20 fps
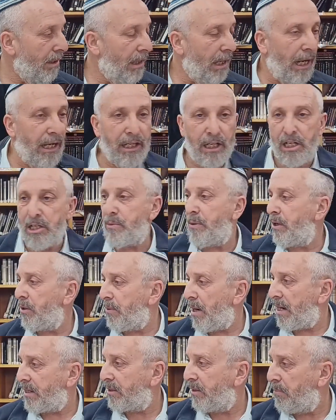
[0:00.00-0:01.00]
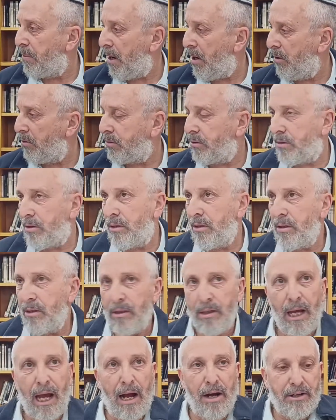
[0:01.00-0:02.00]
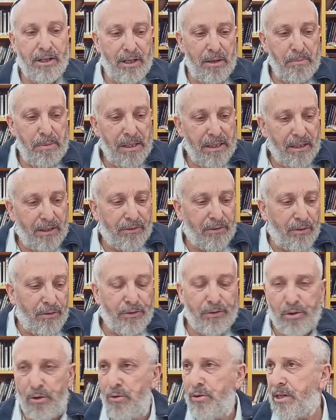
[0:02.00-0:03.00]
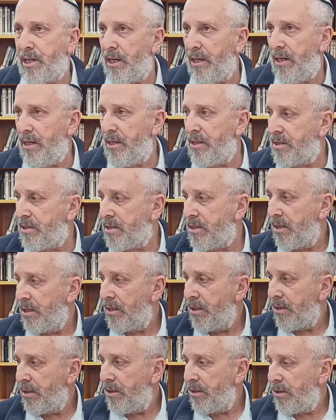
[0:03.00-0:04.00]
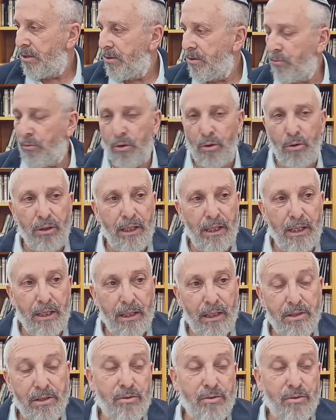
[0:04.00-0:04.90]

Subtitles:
And he doesn't want to rock the boat. How can it be that there are two kings ruling?